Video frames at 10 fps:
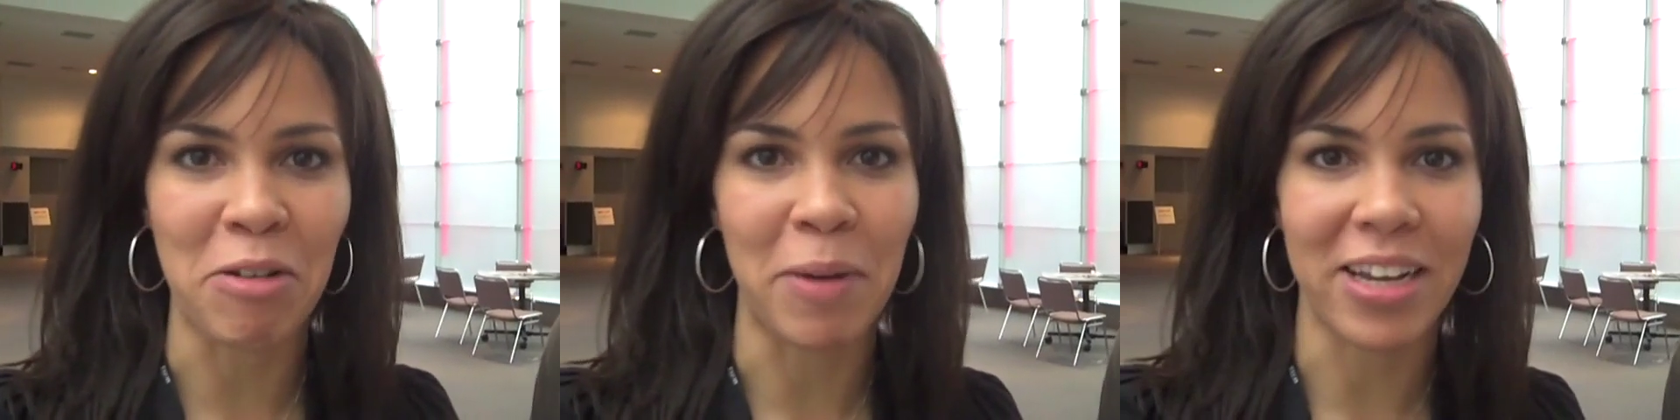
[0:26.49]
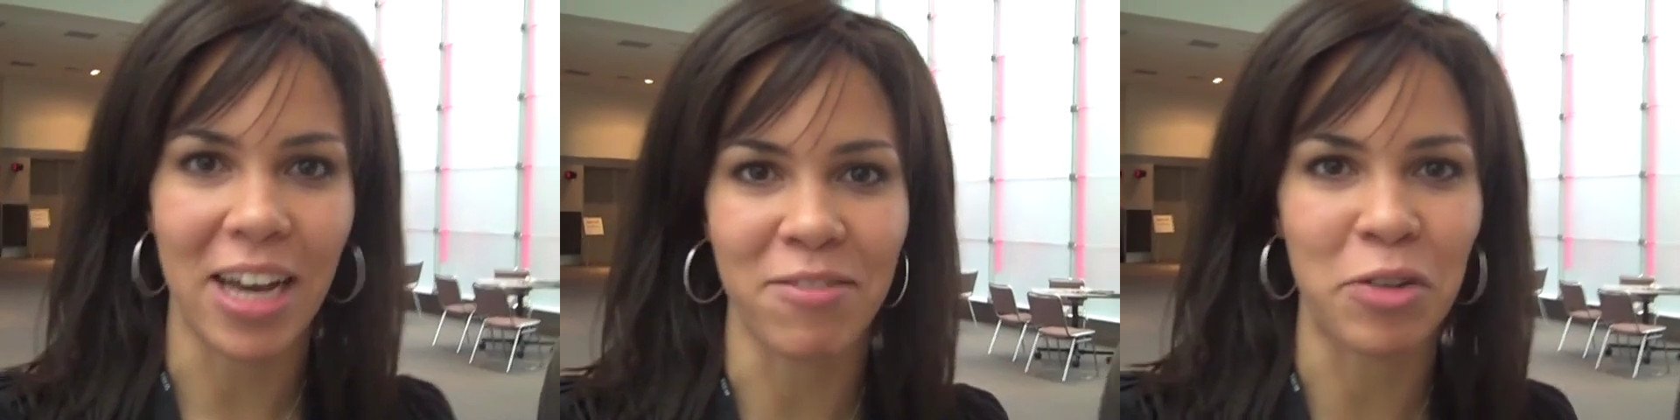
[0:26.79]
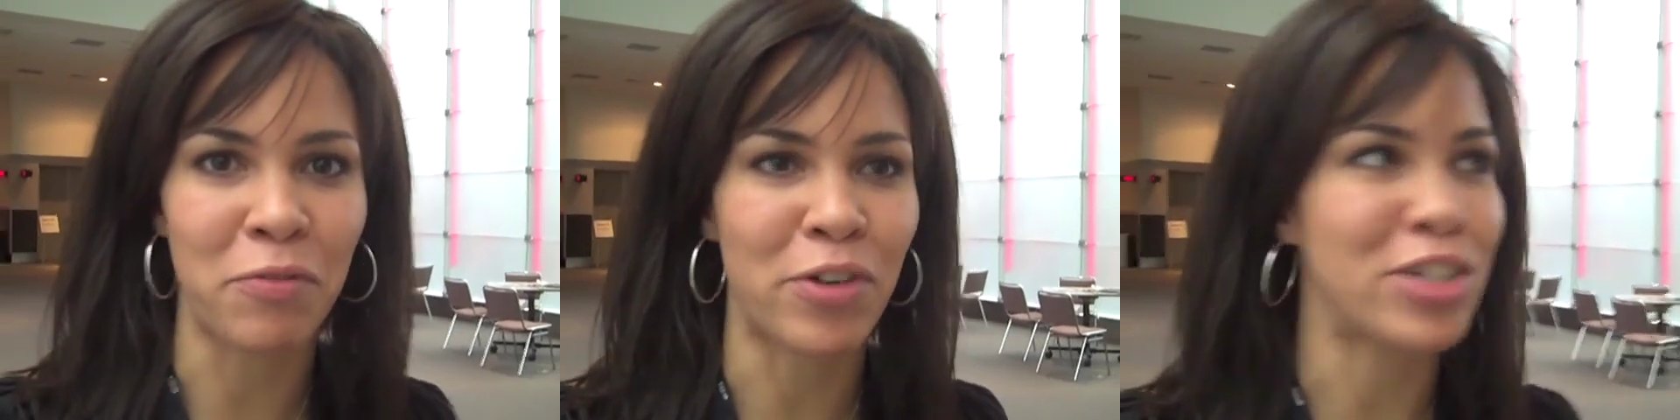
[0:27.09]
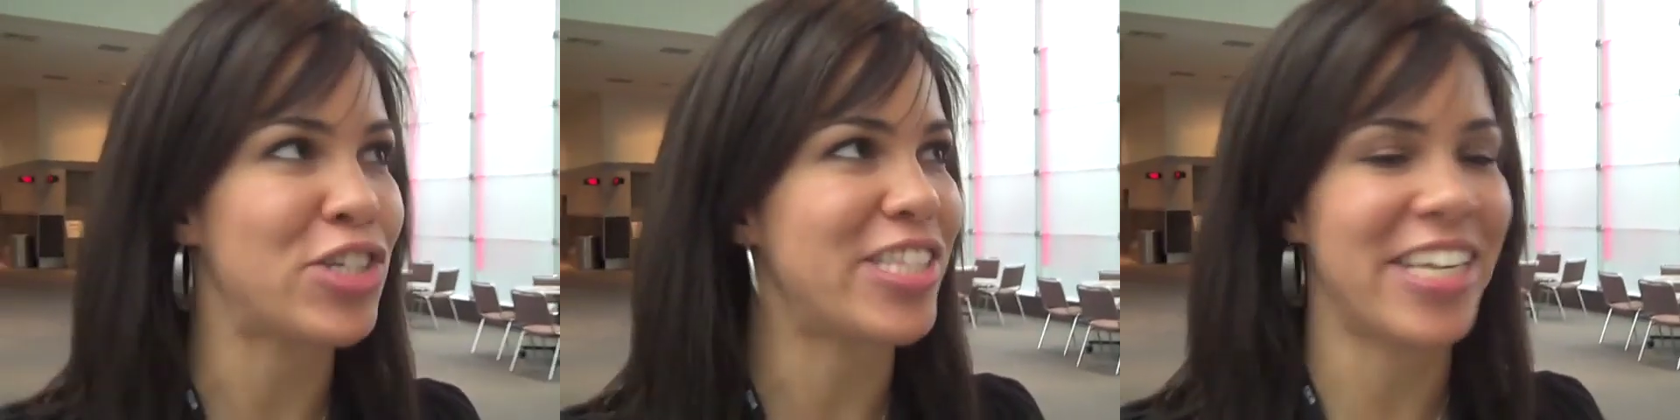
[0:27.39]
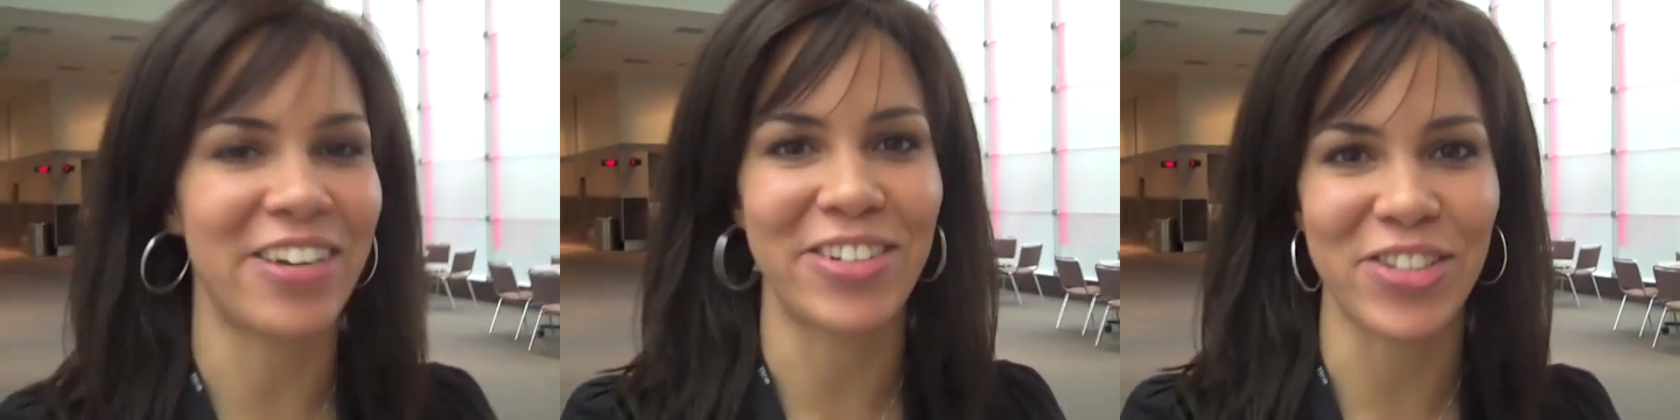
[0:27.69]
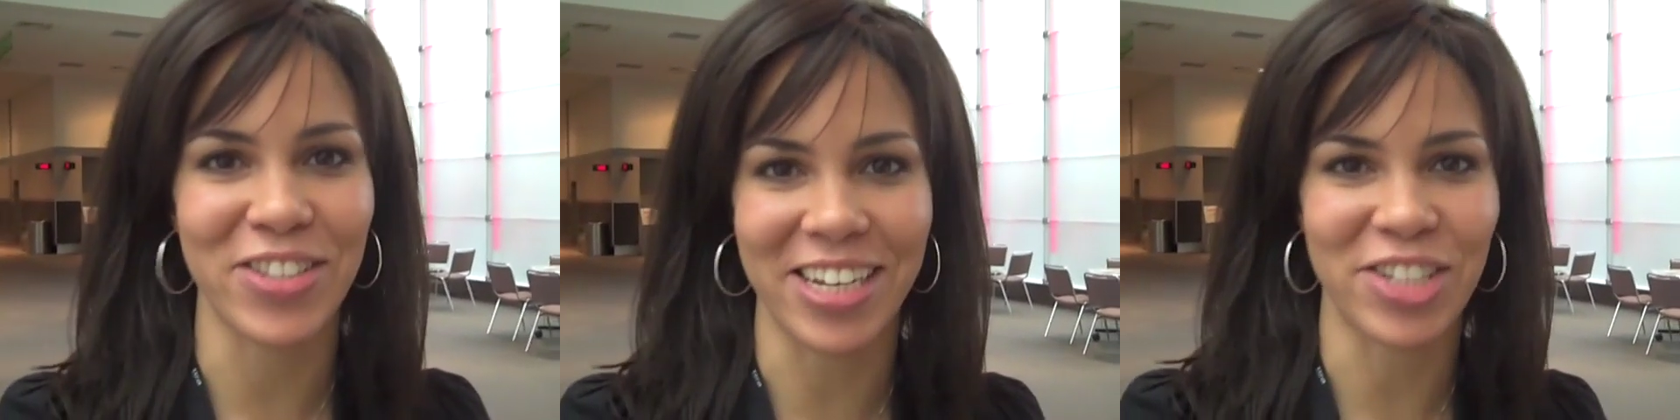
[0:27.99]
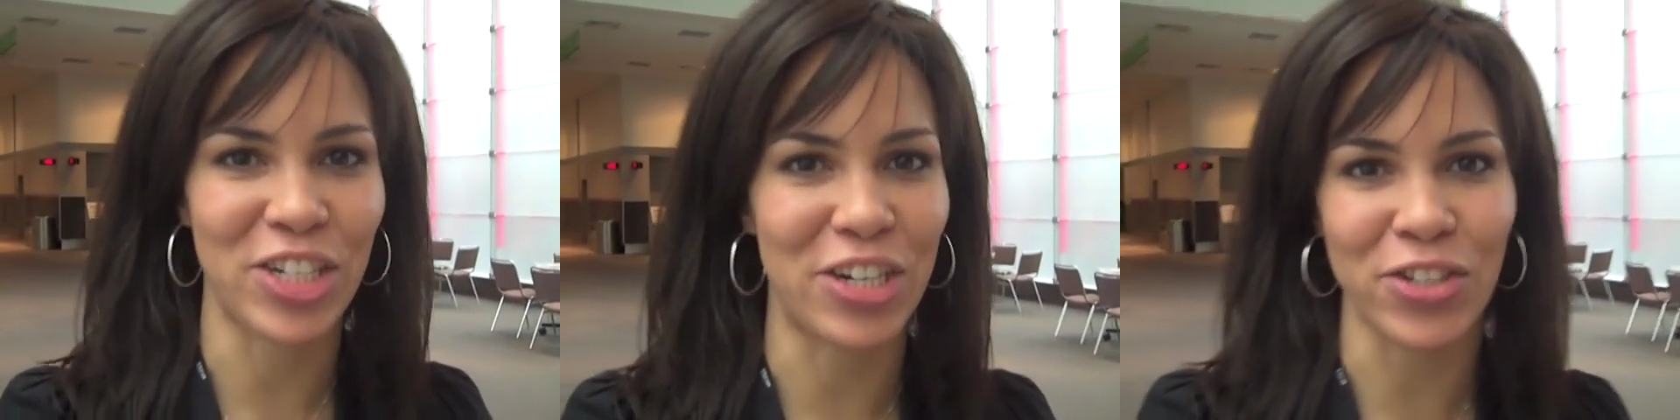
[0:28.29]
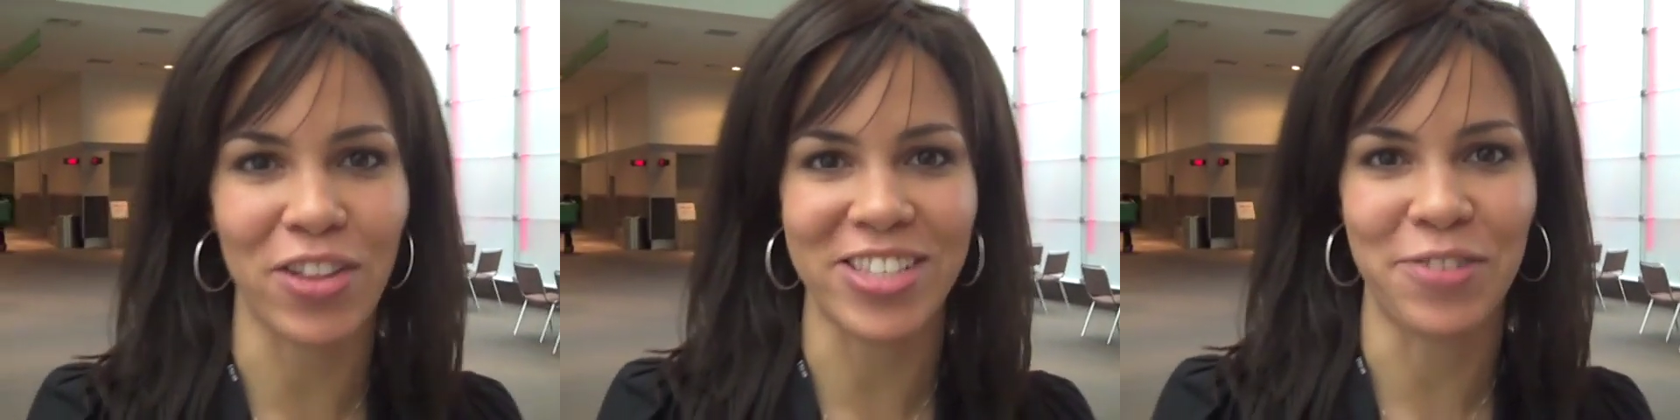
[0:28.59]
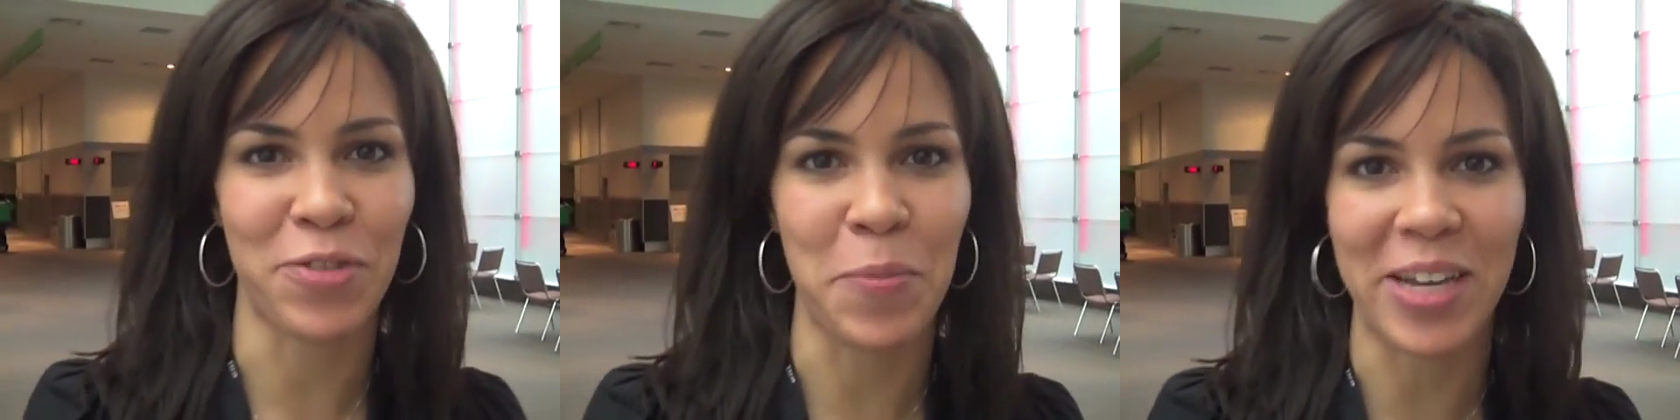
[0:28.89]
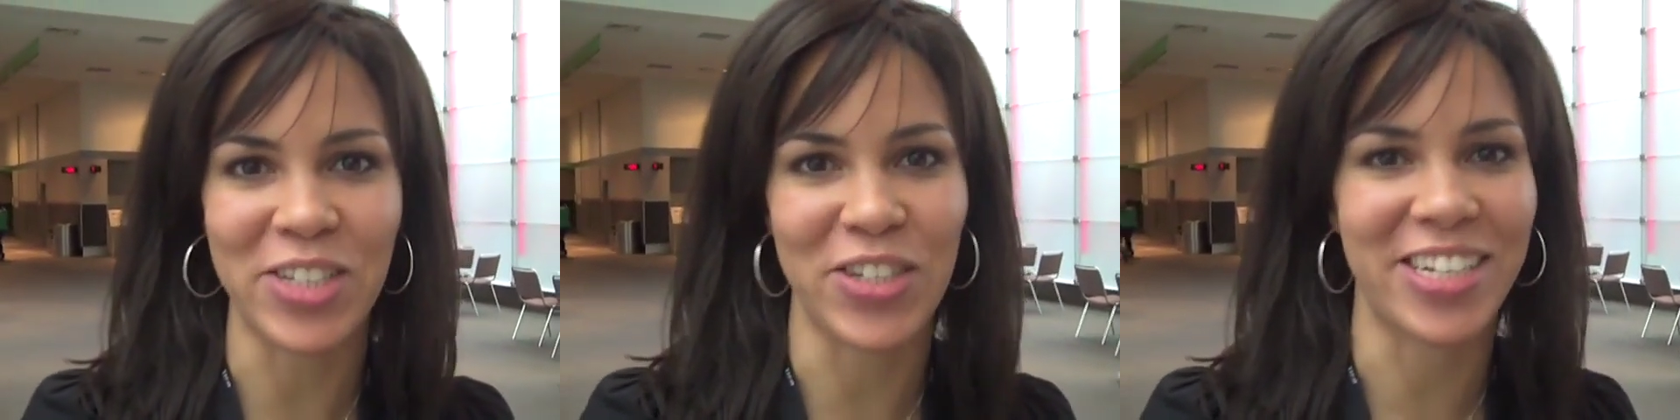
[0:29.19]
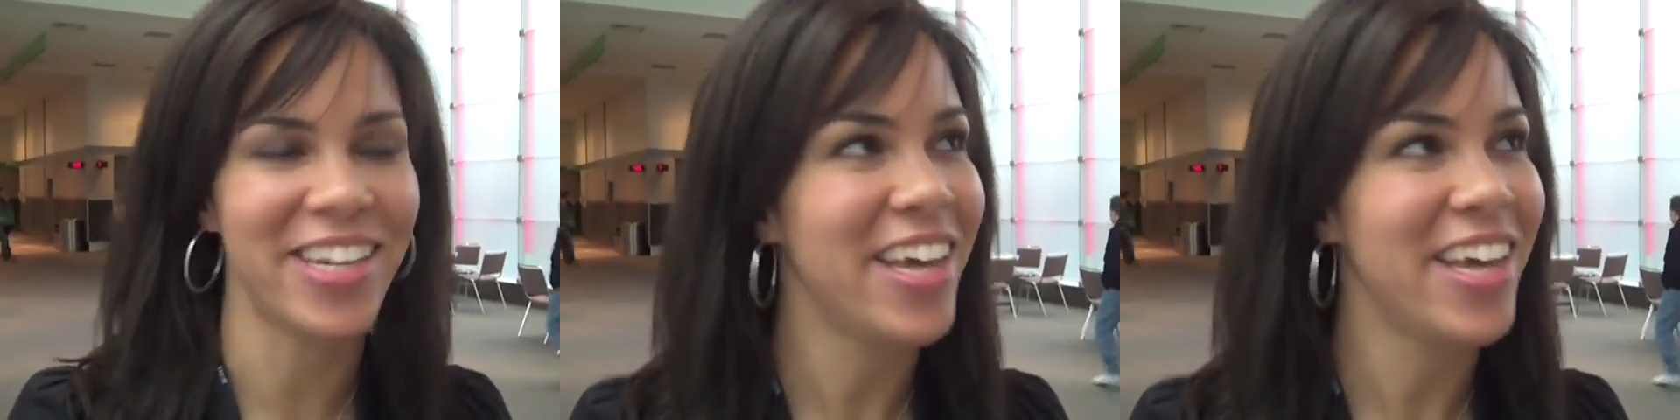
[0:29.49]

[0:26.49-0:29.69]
Everybody kind of converges here and just like shares all this information.